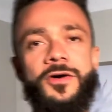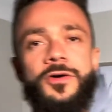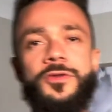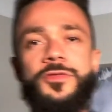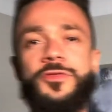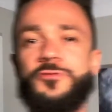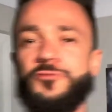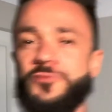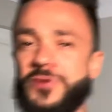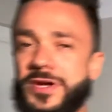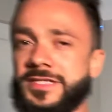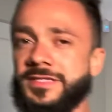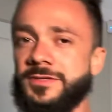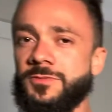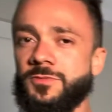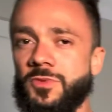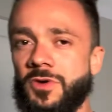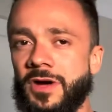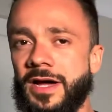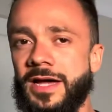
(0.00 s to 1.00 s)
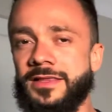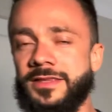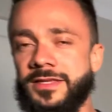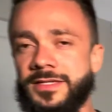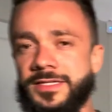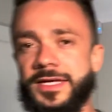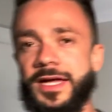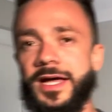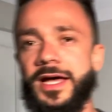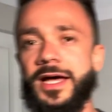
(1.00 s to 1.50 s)
the reason why this
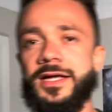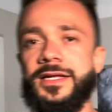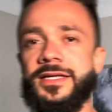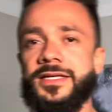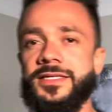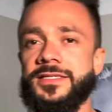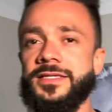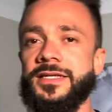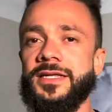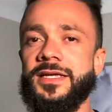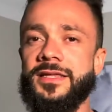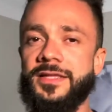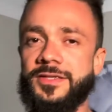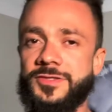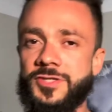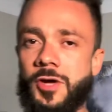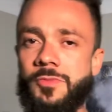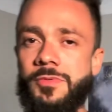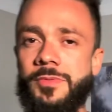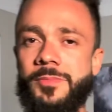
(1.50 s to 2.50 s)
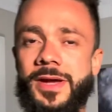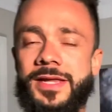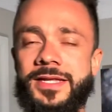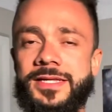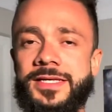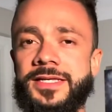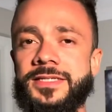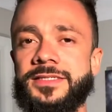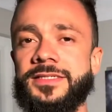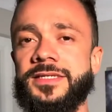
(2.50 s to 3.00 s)
card is sitting at the top of my
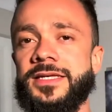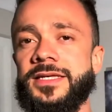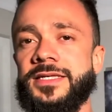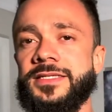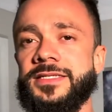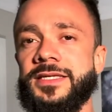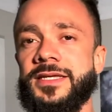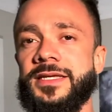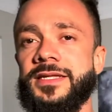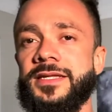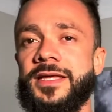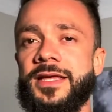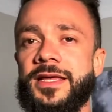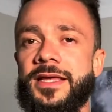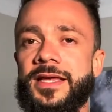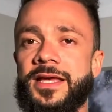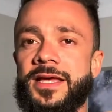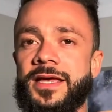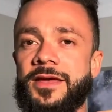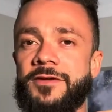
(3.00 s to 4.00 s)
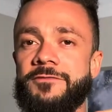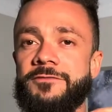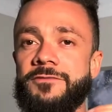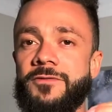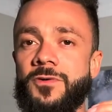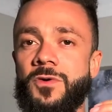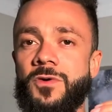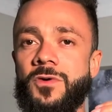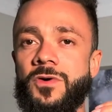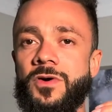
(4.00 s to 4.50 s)
list is that
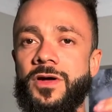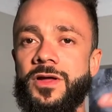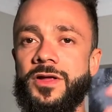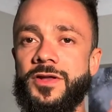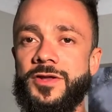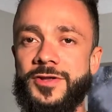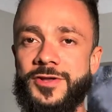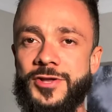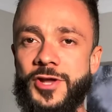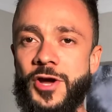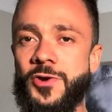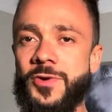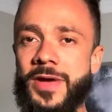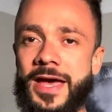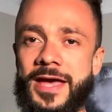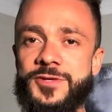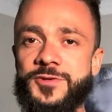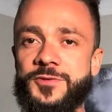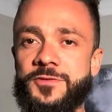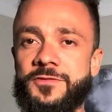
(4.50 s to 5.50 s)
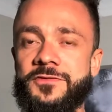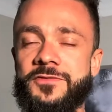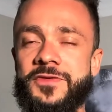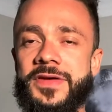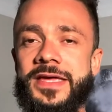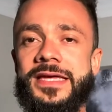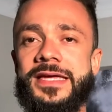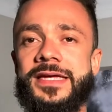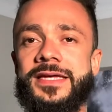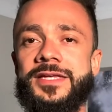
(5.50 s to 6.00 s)
for no annual
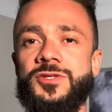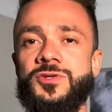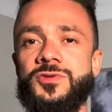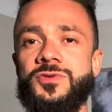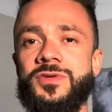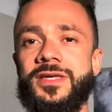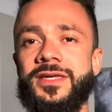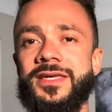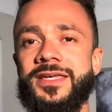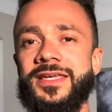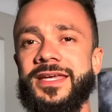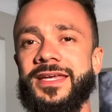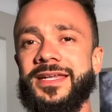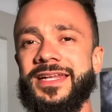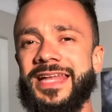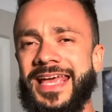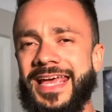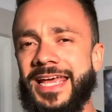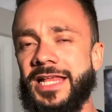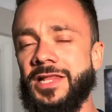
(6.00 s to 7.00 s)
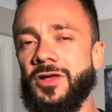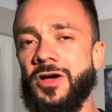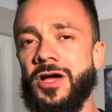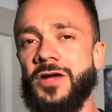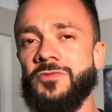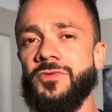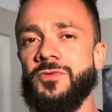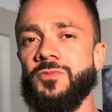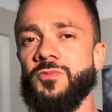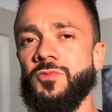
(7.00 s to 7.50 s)
fee, you can get airline
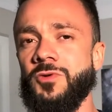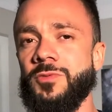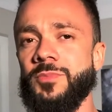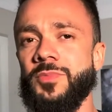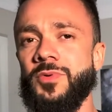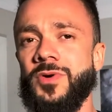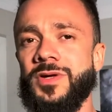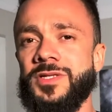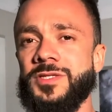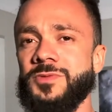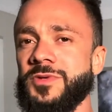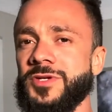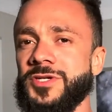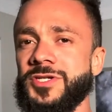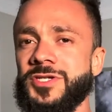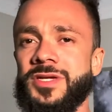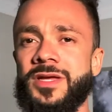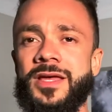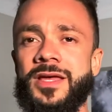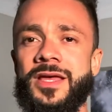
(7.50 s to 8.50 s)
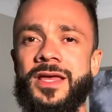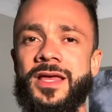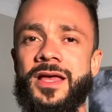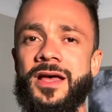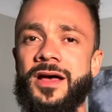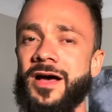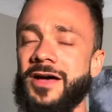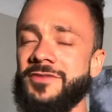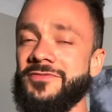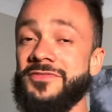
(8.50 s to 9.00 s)
reward points, which
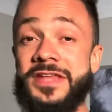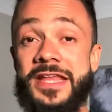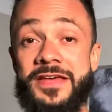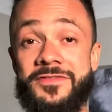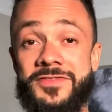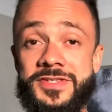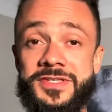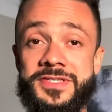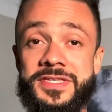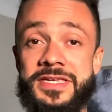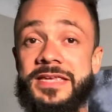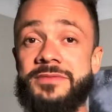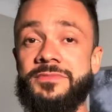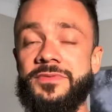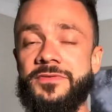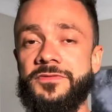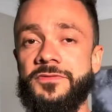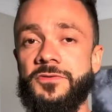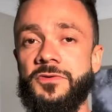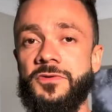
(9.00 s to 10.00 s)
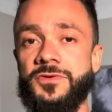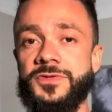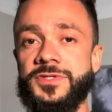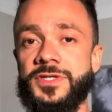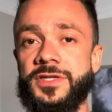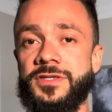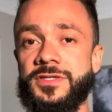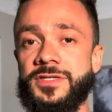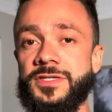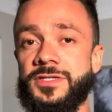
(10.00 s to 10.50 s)
I've never seen before. So
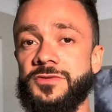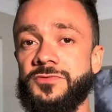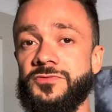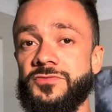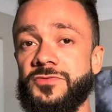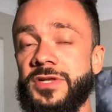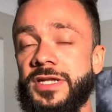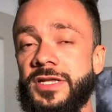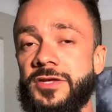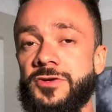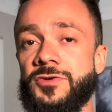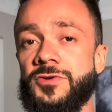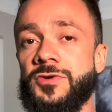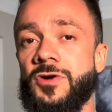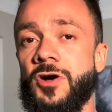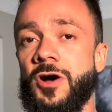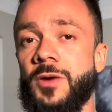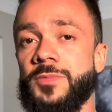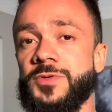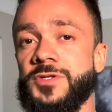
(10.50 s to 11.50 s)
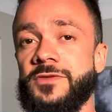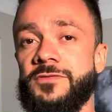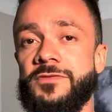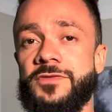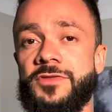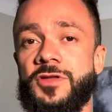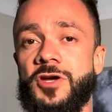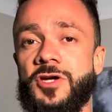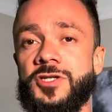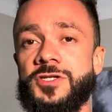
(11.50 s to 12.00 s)
this is a really good option for
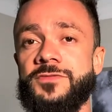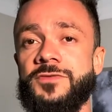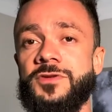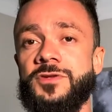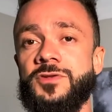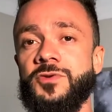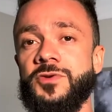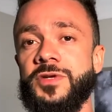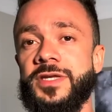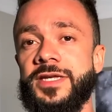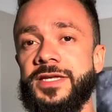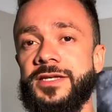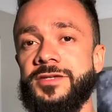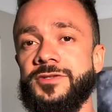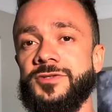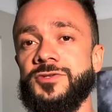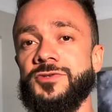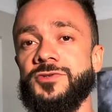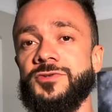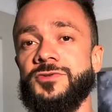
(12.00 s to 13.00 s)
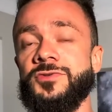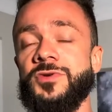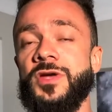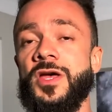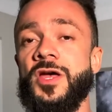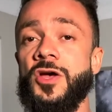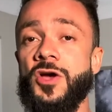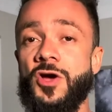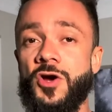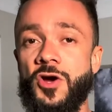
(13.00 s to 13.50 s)
those of you looking to
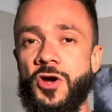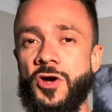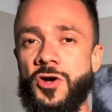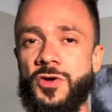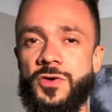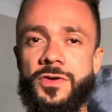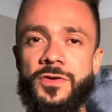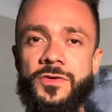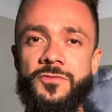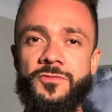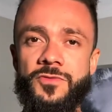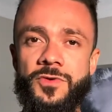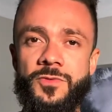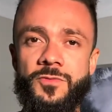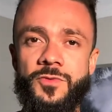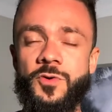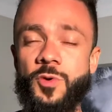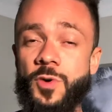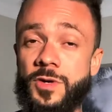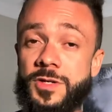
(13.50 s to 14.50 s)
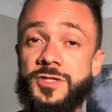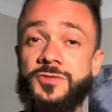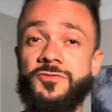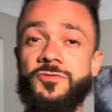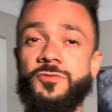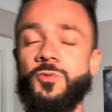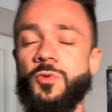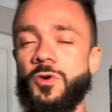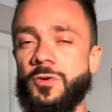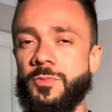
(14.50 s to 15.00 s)
earn Qantas
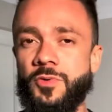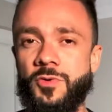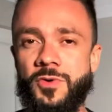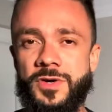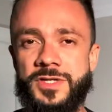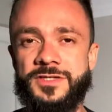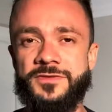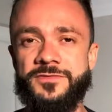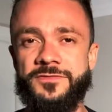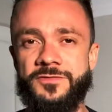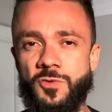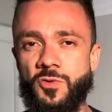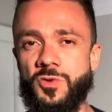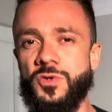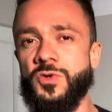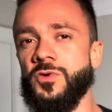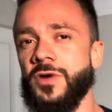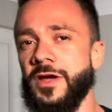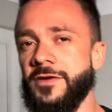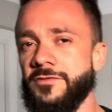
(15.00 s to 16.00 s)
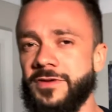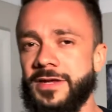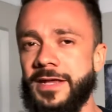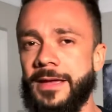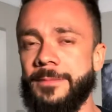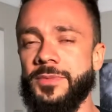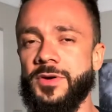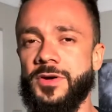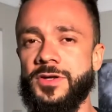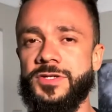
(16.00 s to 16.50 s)
reward points for your everyday
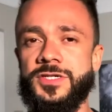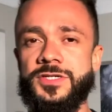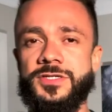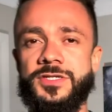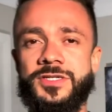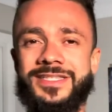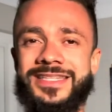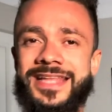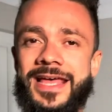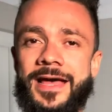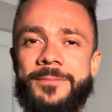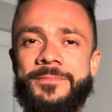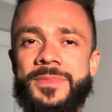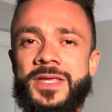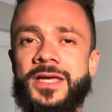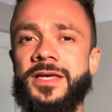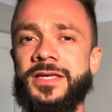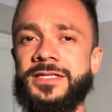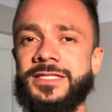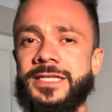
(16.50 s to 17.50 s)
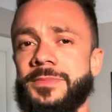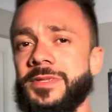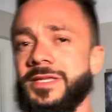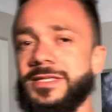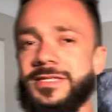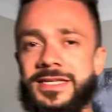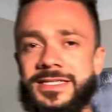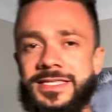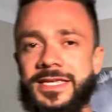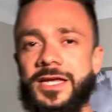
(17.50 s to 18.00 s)
purchases. Now, some of the
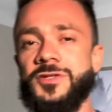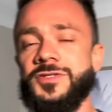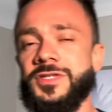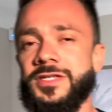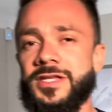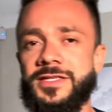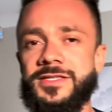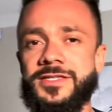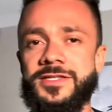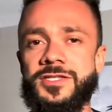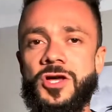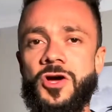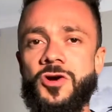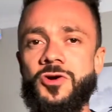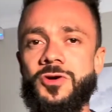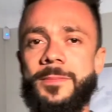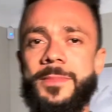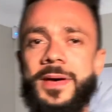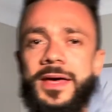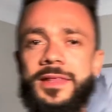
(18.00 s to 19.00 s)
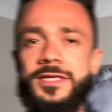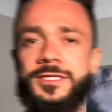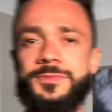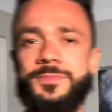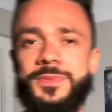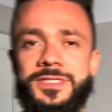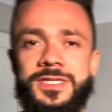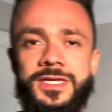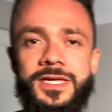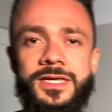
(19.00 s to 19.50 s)
details you need to know about this
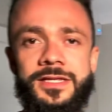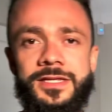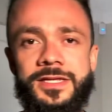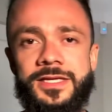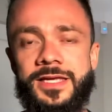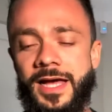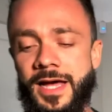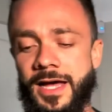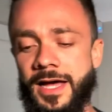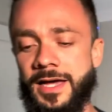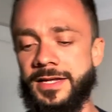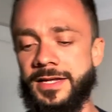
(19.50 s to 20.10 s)
particular card